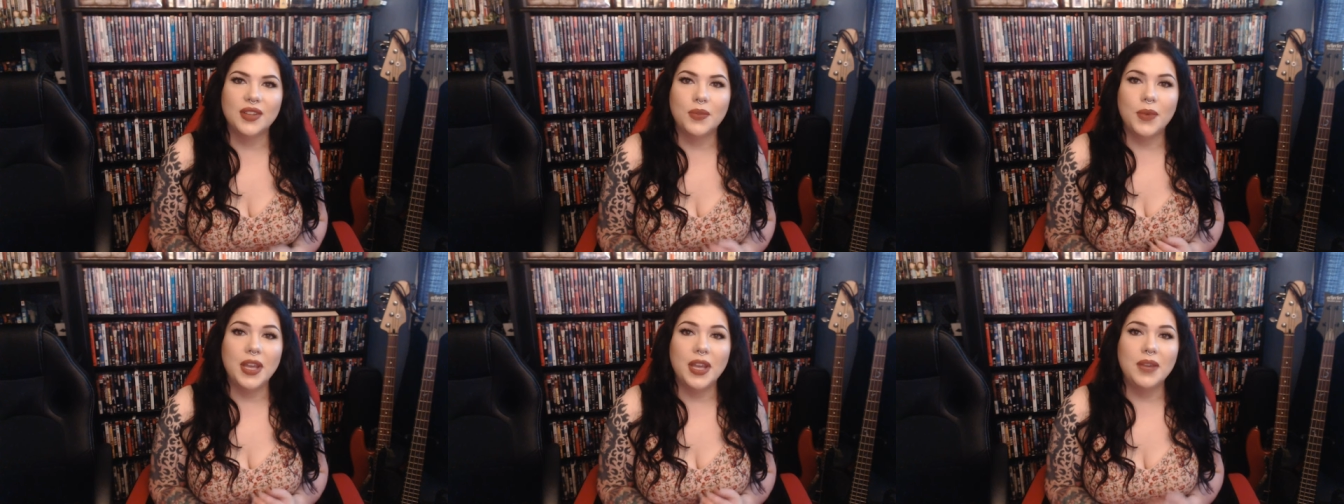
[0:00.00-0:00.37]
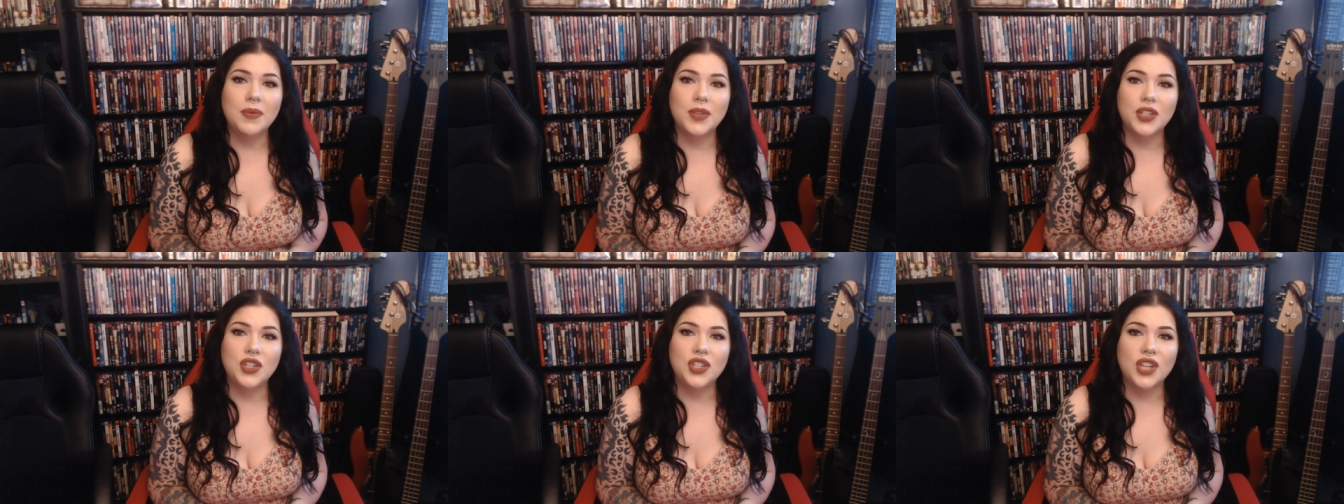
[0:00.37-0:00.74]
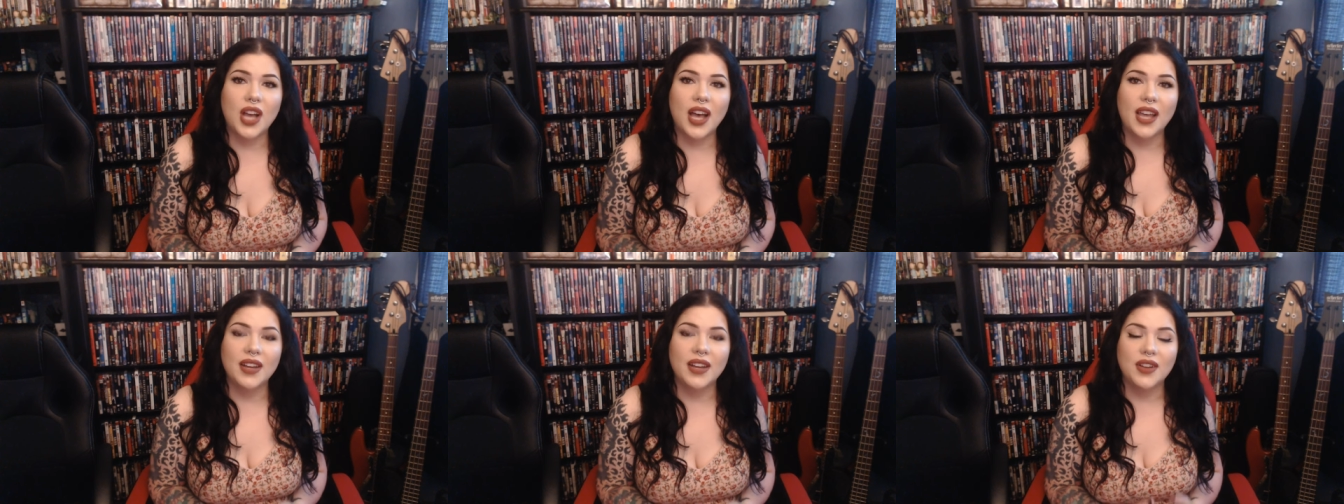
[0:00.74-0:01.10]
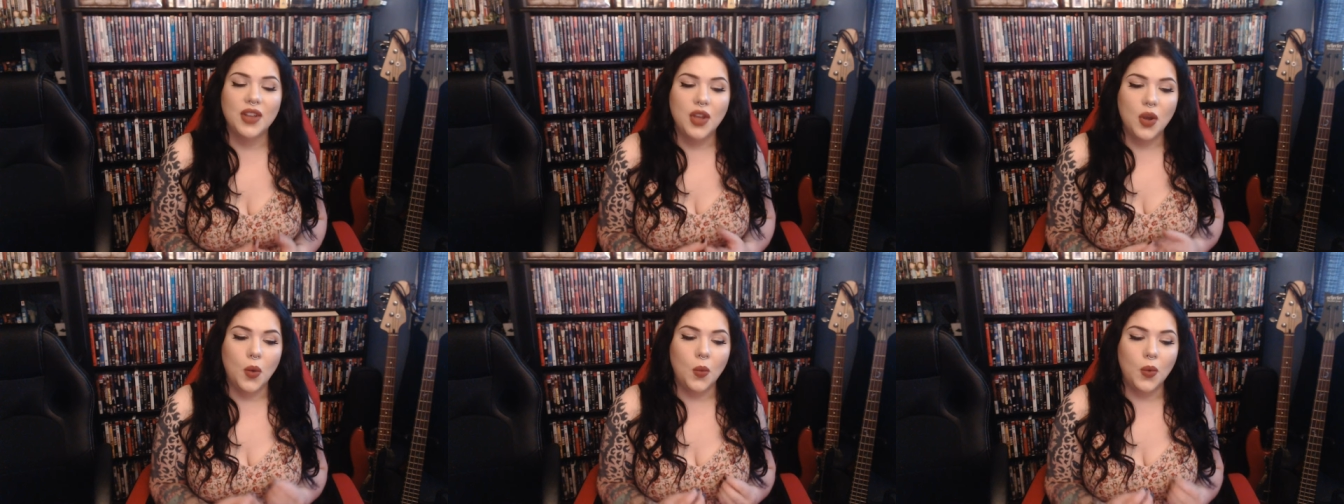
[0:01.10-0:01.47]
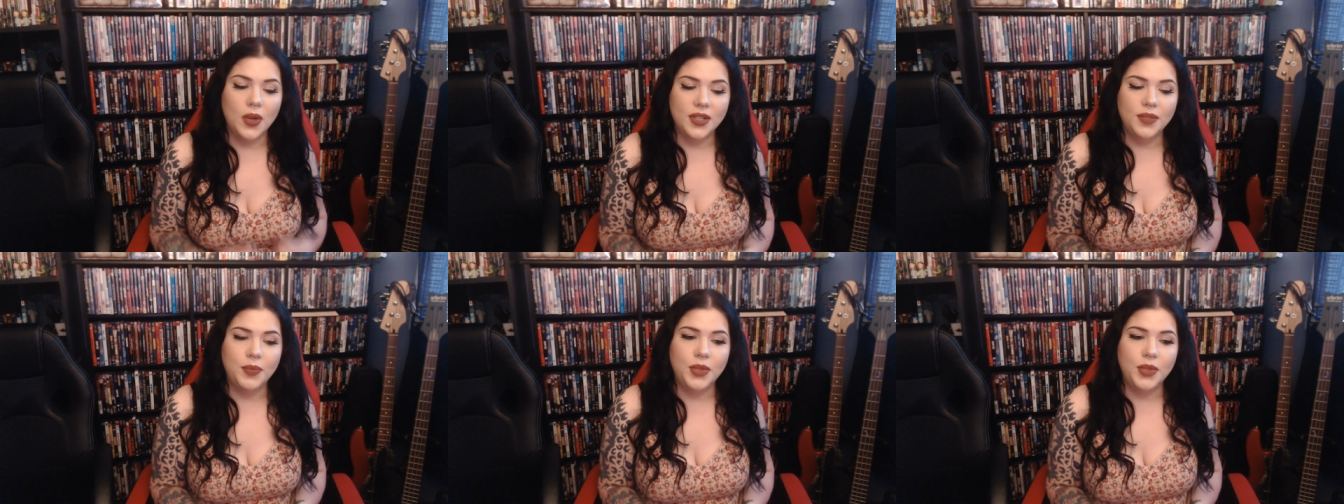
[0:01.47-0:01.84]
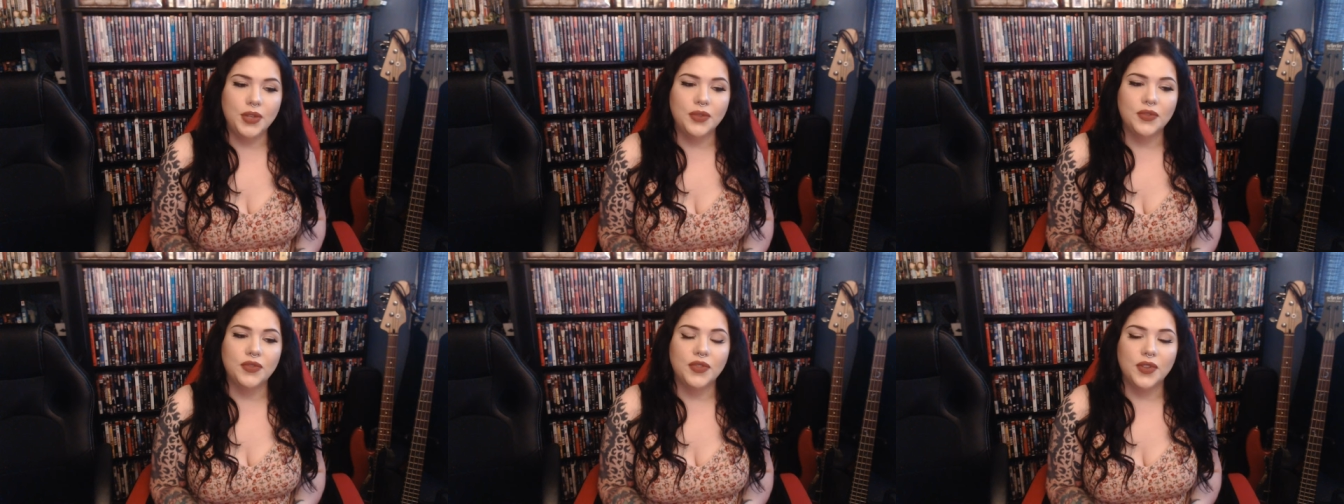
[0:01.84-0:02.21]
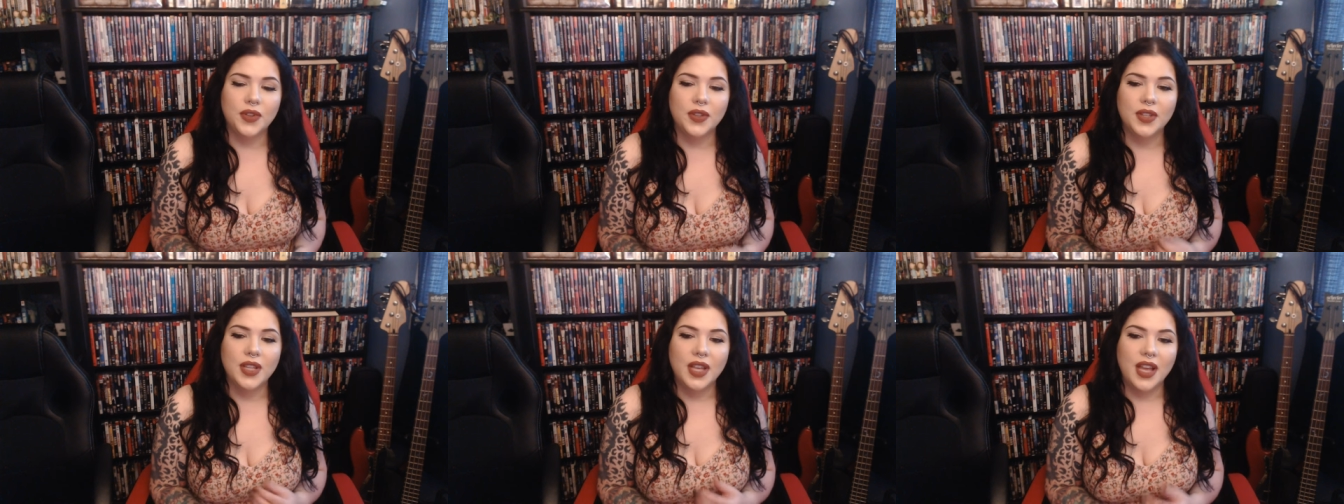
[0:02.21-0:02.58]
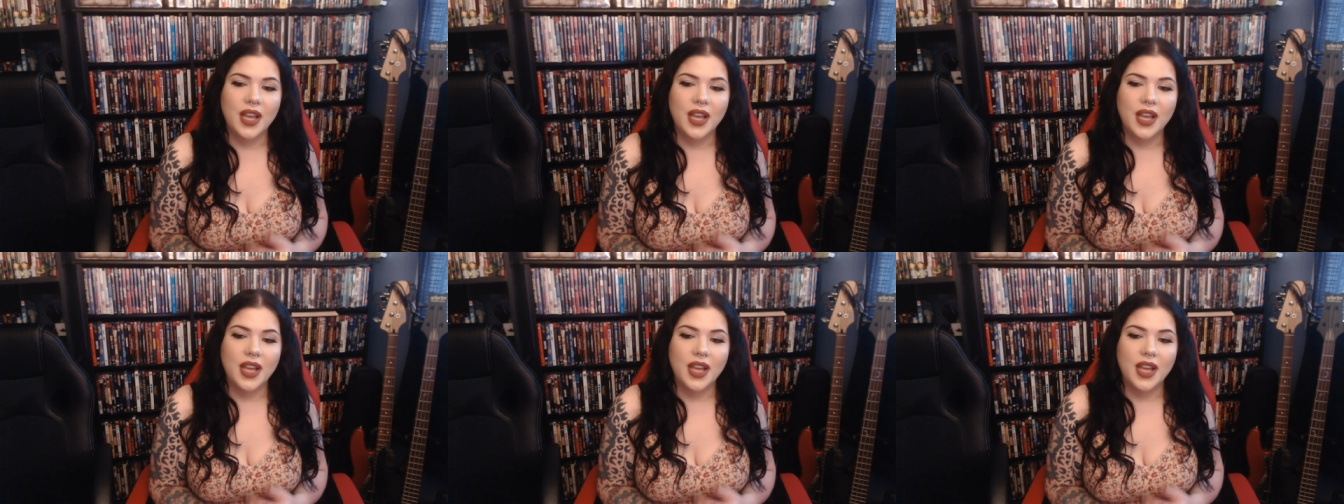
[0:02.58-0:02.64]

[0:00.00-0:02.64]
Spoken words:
The way it was shot was beautiful.